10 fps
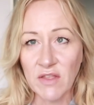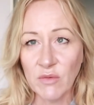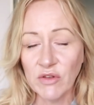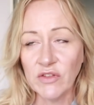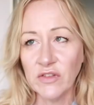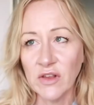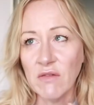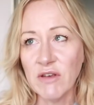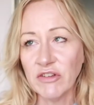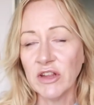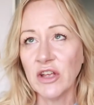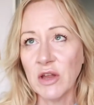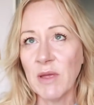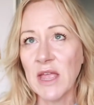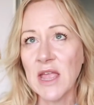that was originally going
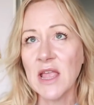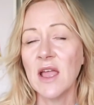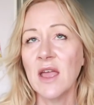to be